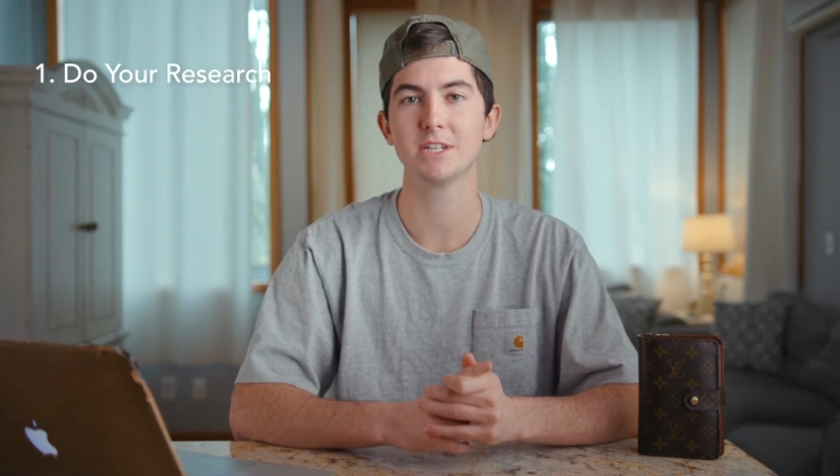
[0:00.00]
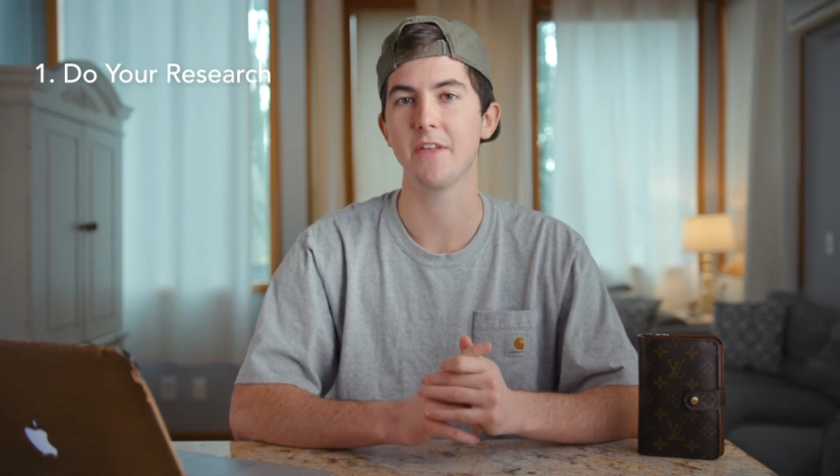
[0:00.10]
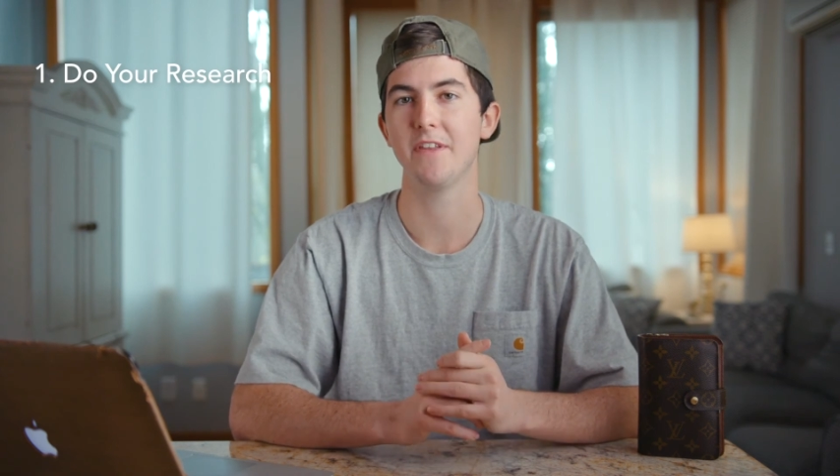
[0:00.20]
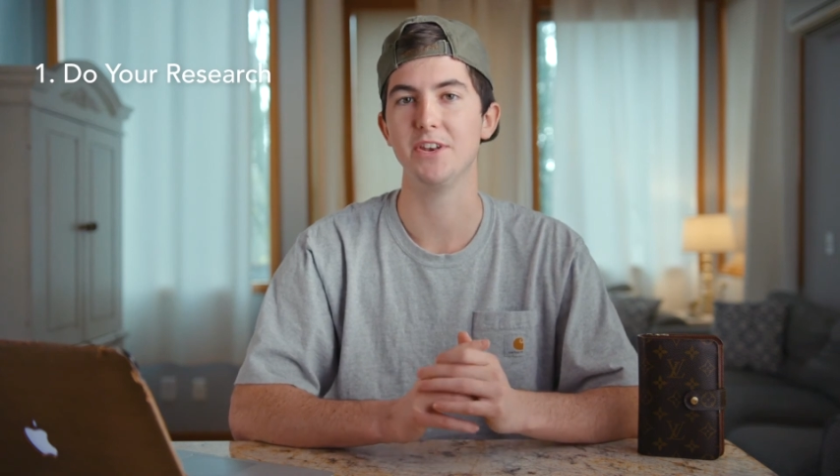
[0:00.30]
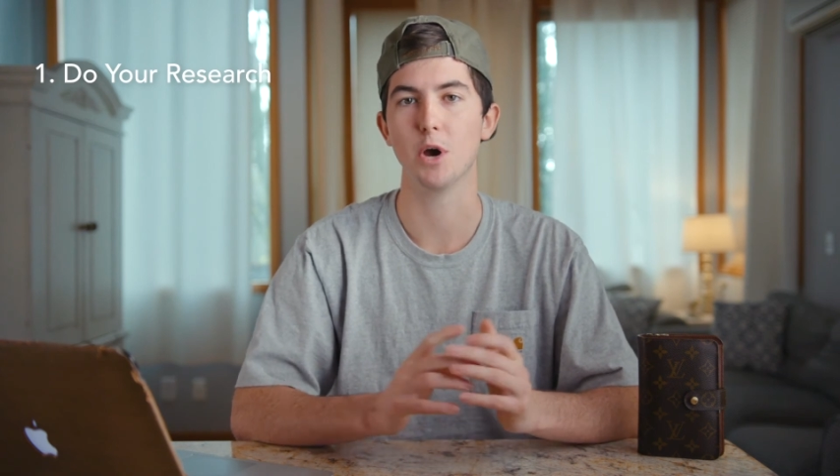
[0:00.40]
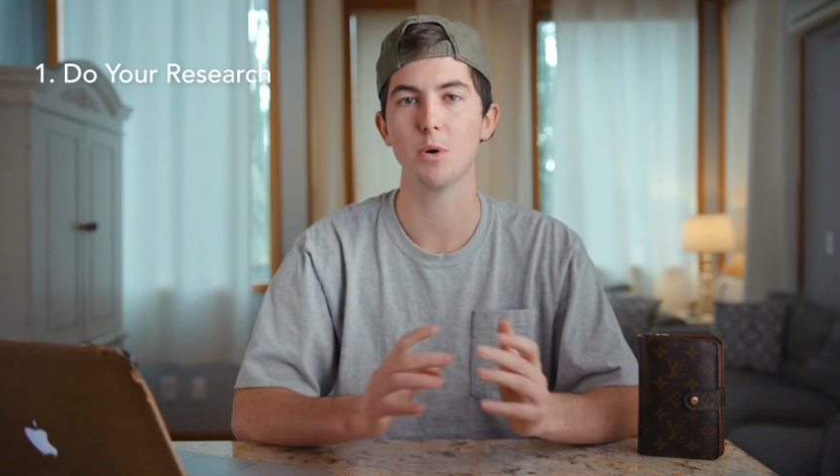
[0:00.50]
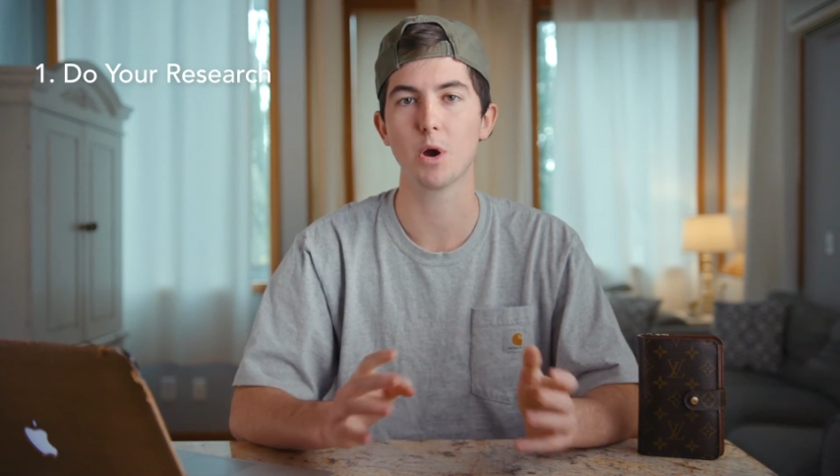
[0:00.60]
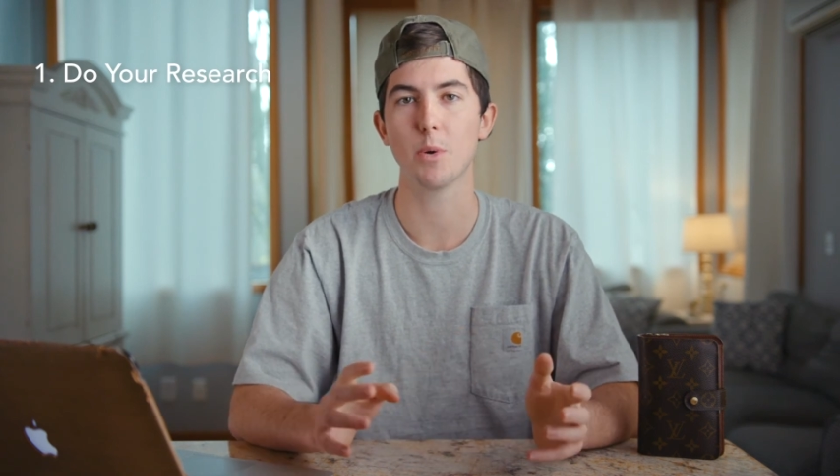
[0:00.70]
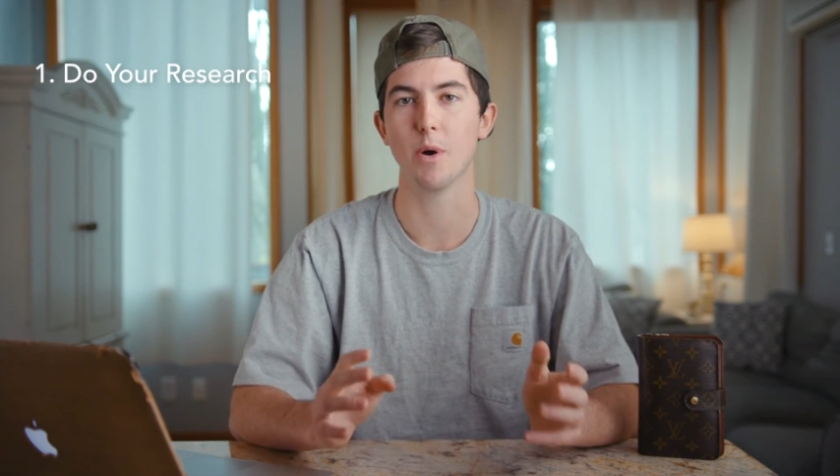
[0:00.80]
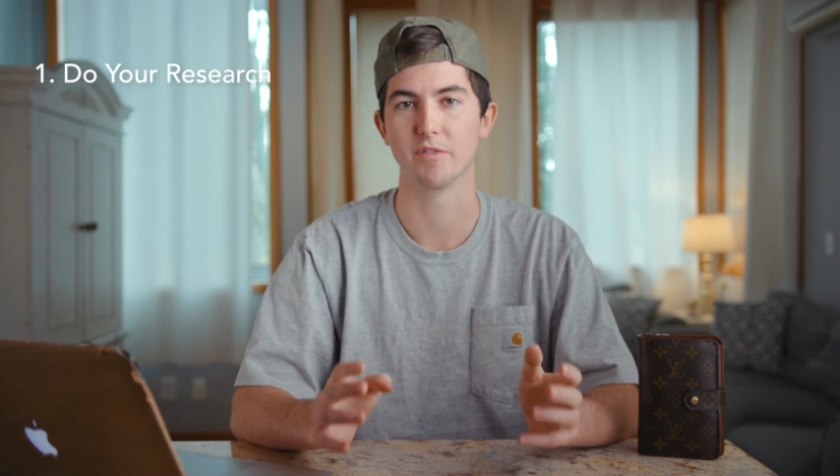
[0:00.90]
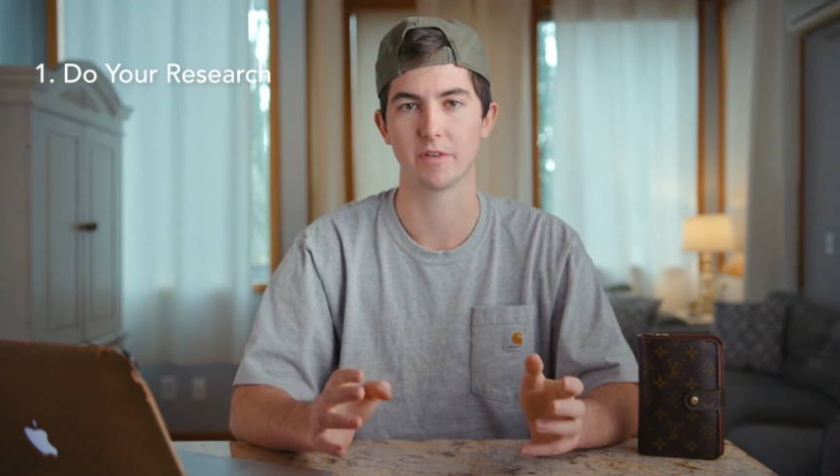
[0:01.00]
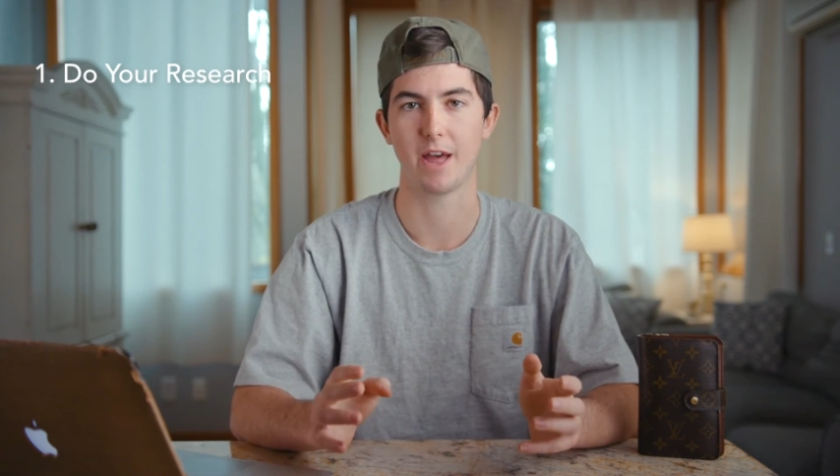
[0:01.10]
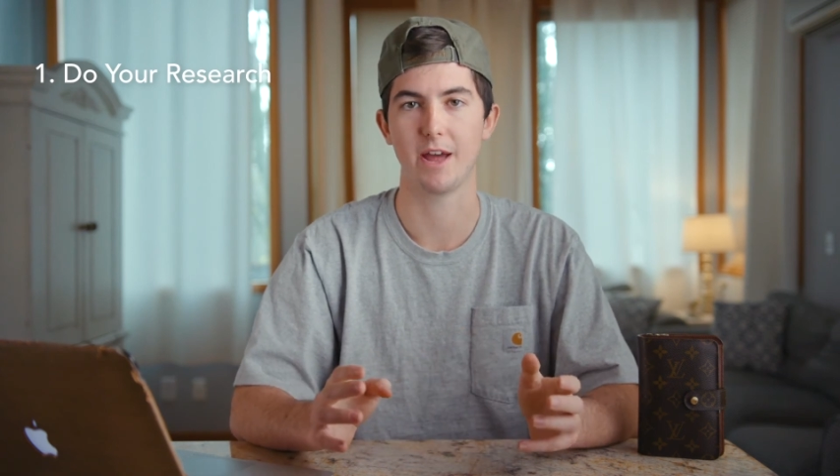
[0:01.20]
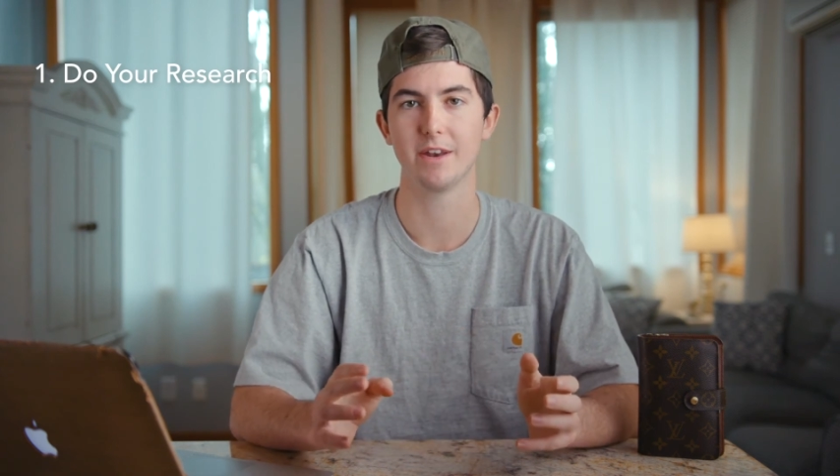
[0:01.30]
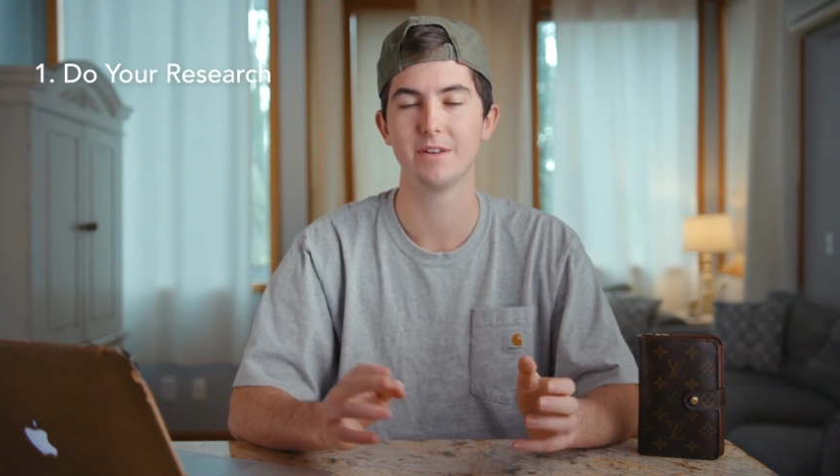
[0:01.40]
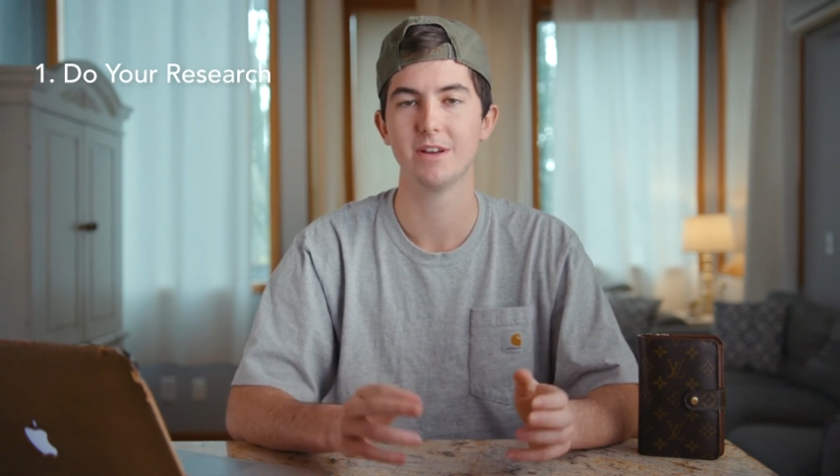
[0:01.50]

and then don't go over that.